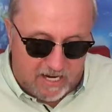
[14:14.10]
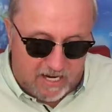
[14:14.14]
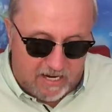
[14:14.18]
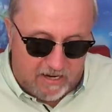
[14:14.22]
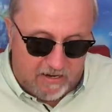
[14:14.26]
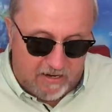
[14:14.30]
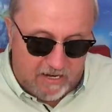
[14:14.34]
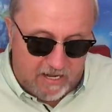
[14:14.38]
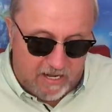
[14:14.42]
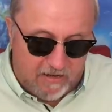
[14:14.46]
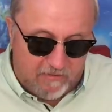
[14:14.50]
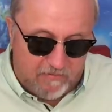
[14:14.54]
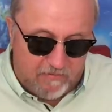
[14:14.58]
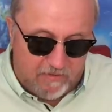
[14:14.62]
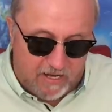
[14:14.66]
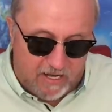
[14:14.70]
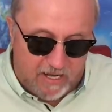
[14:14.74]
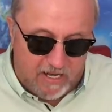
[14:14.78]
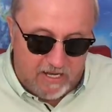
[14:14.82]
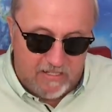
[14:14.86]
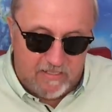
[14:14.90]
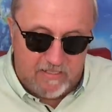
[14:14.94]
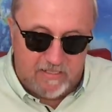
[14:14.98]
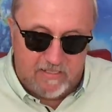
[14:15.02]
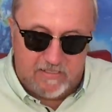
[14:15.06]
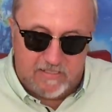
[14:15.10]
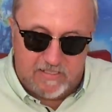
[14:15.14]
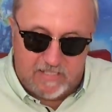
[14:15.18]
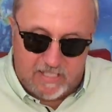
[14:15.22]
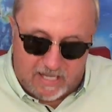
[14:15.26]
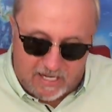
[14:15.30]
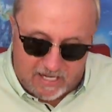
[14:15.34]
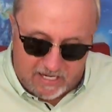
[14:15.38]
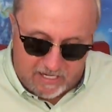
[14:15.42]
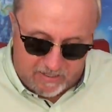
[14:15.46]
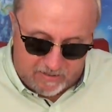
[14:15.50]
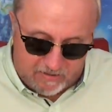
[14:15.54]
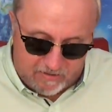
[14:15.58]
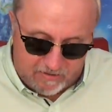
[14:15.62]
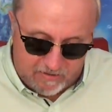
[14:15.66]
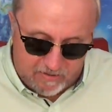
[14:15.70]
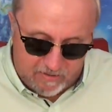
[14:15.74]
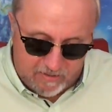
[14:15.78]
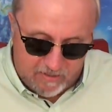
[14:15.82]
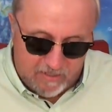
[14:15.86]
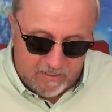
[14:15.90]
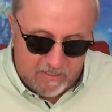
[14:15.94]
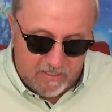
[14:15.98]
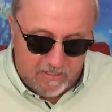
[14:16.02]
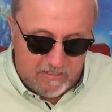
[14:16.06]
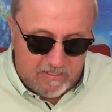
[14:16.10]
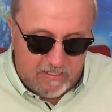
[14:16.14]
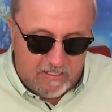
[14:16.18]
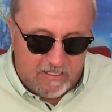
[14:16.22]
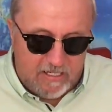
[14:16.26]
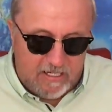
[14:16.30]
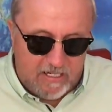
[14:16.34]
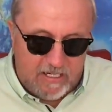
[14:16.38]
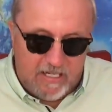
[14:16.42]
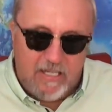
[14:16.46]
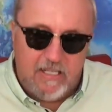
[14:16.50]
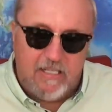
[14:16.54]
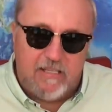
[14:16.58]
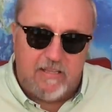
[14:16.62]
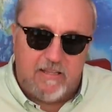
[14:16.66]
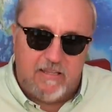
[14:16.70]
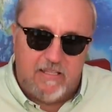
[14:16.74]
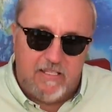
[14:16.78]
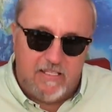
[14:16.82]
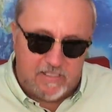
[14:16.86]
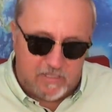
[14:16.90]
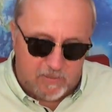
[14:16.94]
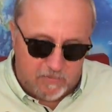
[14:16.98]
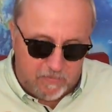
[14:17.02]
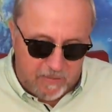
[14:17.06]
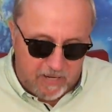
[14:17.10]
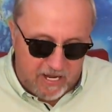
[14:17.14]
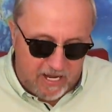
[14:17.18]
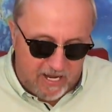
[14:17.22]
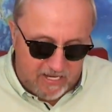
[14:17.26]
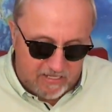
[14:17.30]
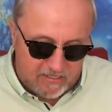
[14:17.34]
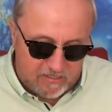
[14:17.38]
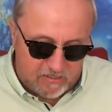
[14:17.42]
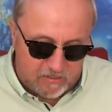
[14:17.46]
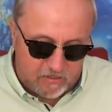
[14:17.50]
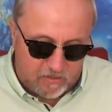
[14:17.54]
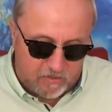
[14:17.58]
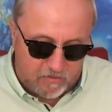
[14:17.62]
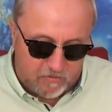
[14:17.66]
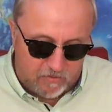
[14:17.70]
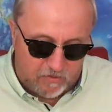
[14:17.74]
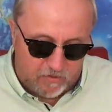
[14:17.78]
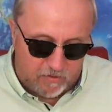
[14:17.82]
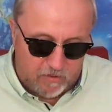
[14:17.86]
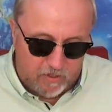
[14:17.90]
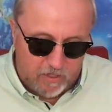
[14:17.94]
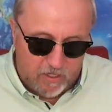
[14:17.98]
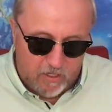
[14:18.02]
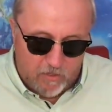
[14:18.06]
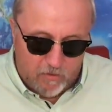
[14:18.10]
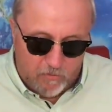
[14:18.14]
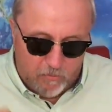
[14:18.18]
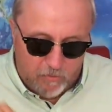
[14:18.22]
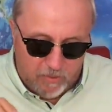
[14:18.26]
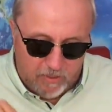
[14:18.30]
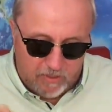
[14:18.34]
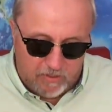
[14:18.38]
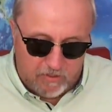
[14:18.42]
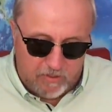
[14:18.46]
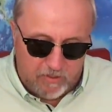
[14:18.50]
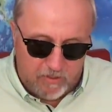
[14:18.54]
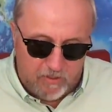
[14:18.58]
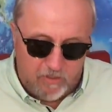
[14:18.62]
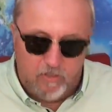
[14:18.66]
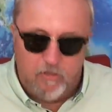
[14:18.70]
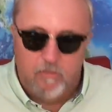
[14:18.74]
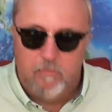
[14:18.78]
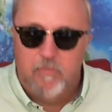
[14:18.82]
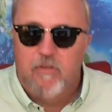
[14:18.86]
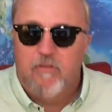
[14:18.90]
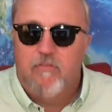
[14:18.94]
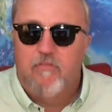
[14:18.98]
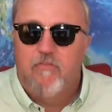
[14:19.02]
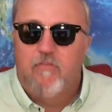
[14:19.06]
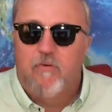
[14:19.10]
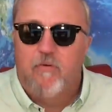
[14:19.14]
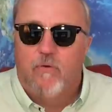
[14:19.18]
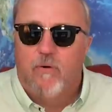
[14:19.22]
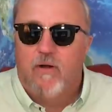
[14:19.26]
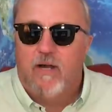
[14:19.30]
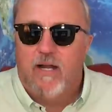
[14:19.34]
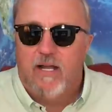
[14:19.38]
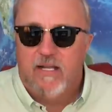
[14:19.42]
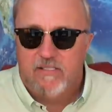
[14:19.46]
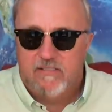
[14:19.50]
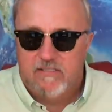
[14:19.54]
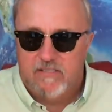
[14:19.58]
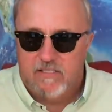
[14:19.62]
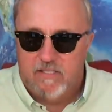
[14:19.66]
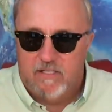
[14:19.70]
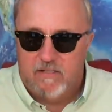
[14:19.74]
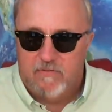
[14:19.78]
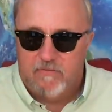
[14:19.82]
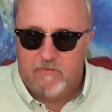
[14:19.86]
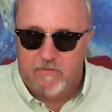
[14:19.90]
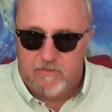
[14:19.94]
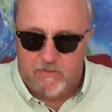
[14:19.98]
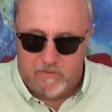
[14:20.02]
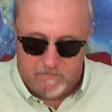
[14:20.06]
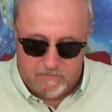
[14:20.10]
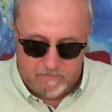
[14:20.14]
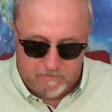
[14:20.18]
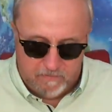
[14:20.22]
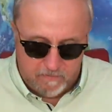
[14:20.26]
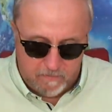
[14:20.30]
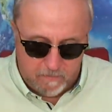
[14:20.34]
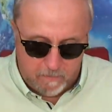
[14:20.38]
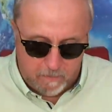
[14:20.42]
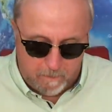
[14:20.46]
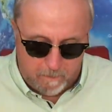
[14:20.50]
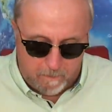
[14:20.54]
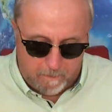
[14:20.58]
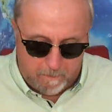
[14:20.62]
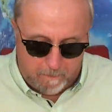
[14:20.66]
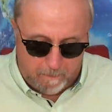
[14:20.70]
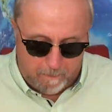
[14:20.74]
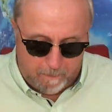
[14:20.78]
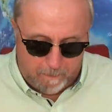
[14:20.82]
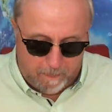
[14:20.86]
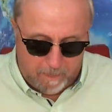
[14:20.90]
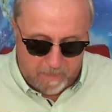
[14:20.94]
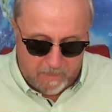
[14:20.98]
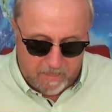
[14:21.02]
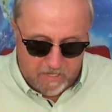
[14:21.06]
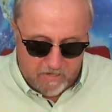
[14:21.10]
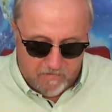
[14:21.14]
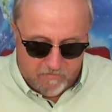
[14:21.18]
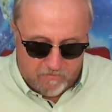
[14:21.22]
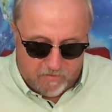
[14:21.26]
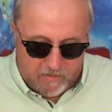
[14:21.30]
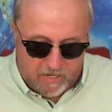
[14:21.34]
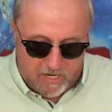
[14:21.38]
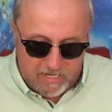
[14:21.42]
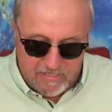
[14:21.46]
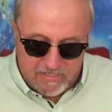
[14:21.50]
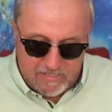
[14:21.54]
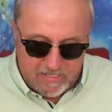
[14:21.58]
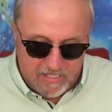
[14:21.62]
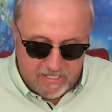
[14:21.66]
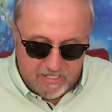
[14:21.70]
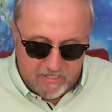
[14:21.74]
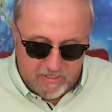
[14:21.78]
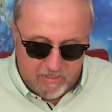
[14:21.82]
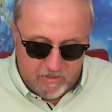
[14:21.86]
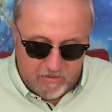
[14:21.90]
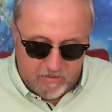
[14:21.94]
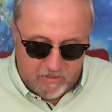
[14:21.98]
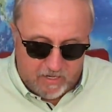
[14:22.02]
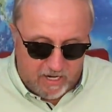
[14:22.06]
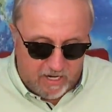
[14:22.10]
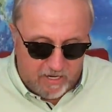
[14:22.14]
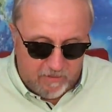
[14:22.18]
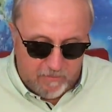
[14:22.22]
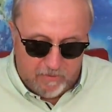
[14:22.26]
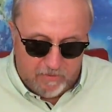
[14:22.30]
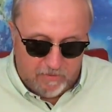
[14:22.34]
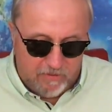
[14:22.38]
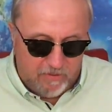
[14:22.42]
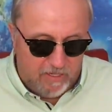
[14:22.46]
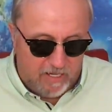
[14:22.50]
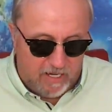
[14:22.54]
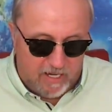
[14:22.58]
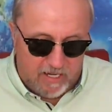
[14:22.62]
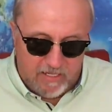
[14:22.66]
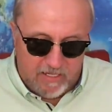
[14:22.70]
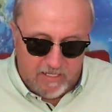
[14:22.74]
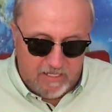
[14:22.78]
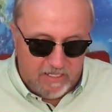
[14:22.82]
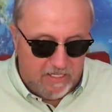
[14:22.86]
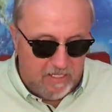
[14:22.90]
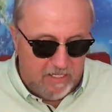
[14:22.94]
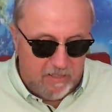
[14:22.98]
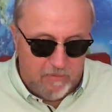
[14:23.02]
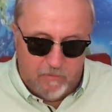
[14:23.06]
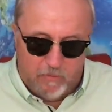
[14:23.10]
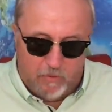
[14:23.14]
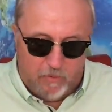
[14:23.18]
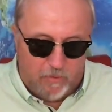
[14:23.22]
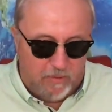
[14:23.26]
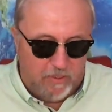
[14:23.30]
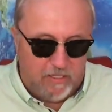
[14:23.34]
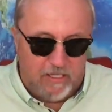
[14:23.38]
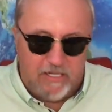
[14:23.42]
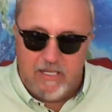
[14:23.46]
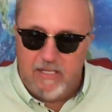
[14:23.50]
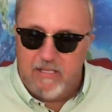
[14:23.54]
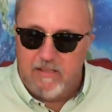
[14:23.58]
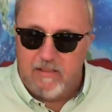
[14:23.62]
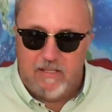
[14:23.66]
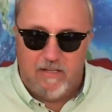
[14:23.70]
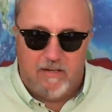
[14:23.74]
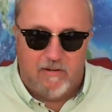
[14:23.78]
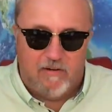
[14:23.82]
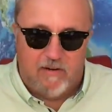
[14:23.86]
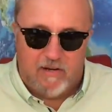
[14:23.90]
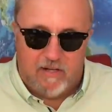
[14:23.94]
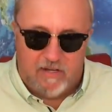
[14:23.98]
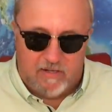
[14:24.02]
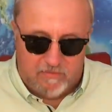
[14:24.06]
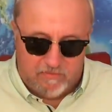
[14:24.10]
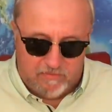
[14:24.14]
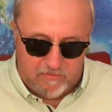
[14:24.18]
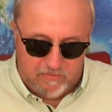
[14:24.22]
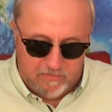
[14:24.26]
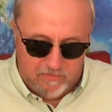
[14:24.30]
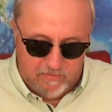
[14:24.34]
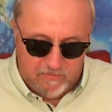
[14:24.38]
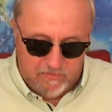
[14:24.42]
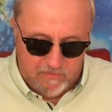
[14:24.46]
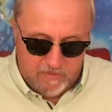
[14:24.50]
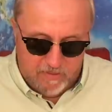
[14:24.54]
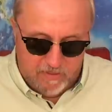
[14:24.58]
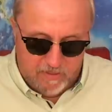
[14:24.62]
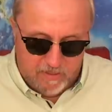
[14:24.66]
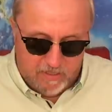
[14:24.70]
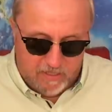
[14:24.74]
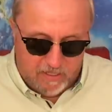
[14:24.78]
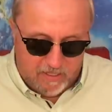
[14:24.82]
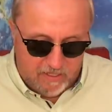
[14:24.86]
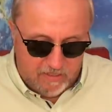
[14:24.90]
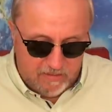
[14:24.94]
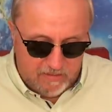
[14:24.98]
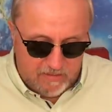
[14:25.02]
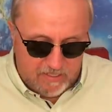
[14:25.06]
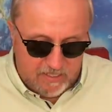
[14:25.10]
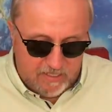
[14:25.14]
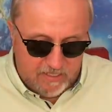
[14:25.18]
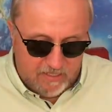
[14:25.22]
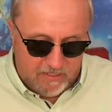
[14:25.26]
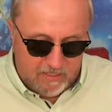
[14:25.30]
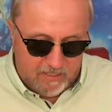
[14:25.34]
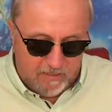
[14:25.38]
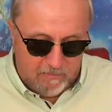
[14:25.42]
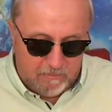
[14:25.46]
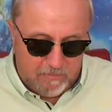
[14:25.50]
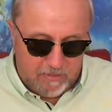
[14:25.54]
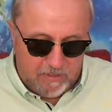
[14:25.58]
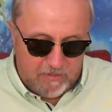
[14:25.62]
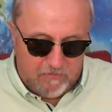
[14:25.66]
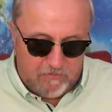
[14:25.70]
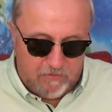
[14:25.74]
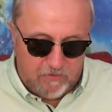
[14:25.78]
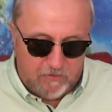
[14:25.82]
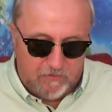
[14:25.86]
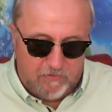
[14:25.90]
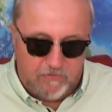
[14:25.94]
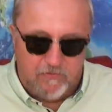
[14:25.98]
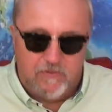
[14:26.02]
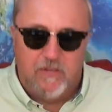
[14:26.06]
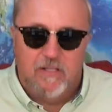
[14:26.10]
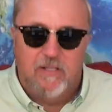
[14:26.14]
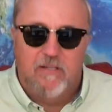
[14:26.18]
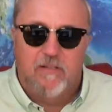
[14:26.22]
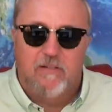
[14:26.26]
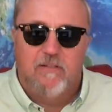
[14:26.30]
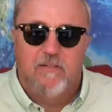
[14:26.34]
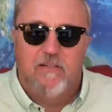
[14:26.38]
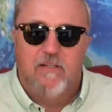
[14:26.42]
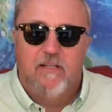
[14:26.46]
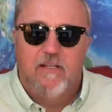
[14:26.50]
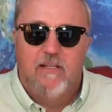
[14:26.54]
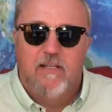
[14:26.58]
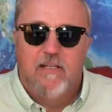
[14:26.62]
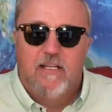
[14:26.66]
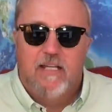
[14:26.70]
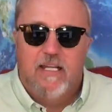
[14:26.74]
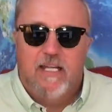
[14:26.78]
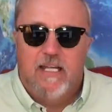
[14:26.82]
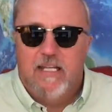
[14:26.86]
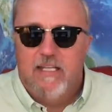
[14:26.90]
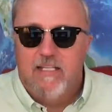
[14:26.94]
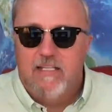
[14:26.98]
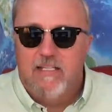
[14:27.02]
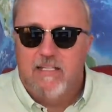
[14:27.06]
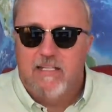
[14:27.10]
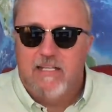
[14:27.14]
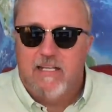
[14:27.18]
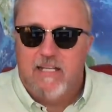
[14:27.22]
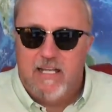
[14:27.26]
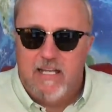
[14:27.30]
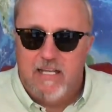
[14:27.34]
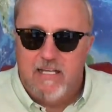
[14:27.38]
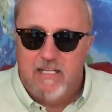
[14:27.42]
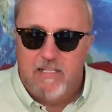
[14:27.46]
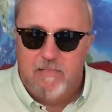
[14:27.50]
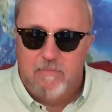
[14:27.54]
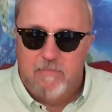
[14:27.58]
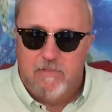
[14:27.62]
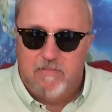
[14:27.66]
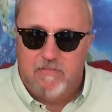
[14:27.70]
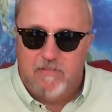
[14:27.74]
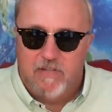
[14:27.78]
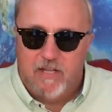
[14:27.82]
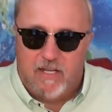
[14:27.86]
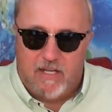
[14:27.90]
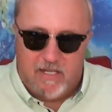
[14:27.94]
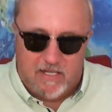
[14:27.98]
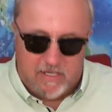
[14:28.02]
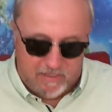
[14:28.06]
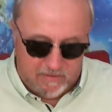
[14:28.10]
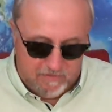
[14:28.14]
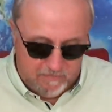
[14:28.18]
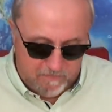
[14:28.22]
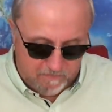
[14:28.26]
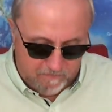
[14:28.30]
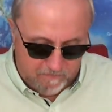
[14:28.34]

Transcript: have I desired to eat this Passover with you before I suffer? For I say unto you, I will not any more eat thereof until it be fulfilled in the kingdom of God.